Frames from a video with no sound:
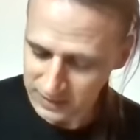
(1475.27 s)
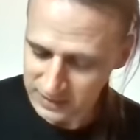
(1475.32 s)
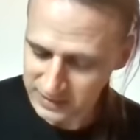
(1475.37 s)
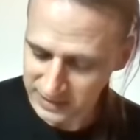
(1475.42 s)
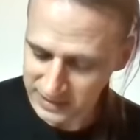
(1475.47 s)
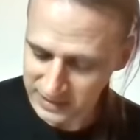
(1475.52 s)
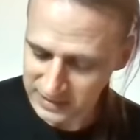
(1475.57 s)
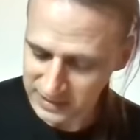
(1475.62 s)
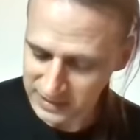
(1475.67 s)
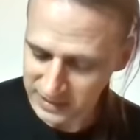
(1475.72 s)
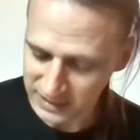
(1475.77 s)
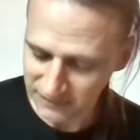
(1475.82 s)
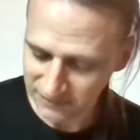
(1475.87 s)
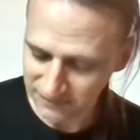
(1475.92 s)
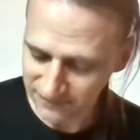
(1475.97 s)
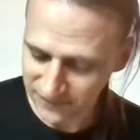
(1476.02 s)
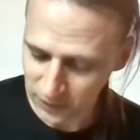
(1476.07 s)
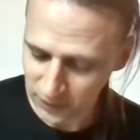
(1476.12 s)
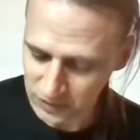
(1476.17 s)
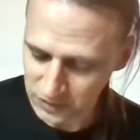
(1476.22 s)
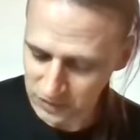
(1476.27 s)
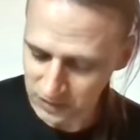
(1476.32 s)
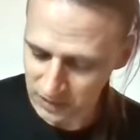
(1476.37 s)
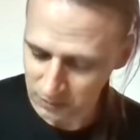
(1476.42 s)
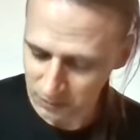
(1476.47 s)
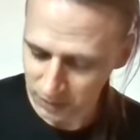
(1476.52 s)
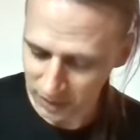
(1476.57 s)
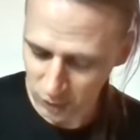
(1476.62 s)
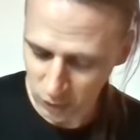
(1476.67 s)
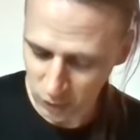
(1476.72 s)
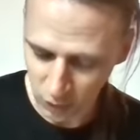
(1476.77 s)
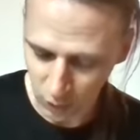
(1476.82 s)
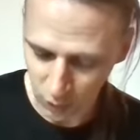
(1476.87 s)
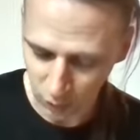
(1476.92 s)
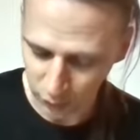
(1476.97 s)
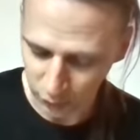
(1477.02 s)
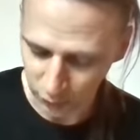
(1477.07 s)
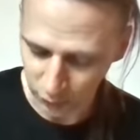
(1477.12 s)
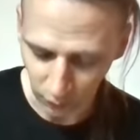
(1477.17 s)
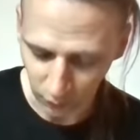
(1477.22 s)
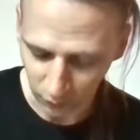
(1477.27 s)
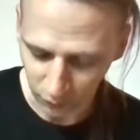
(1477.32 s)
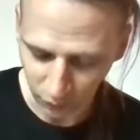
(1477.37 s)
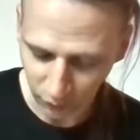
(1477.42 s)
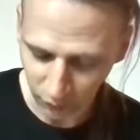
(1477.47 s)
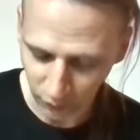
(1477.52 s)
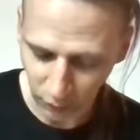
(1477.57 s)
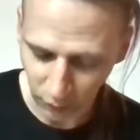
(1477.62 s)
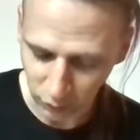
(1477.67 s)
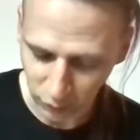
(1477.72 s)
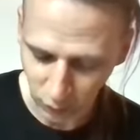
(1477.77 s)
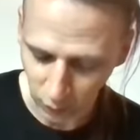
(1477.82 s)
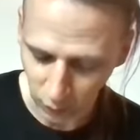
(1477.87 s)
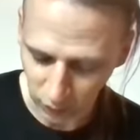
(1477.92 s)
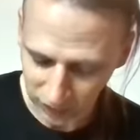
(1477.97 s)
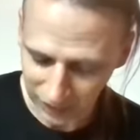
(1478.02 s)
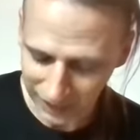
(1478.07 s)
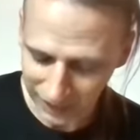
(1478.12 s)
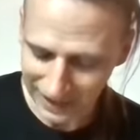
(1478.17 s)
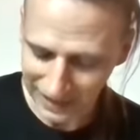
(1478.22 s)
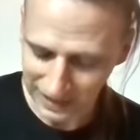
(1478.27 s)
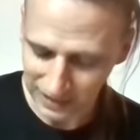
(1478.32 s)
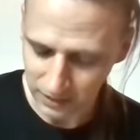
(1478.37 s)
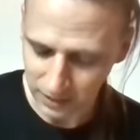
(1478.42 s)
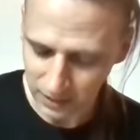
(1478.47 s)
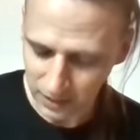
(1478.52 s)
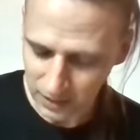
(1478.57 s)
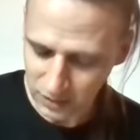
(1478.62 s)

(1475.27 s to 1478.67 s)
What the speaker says: seizing it fiercely by shoulder or throat or leg,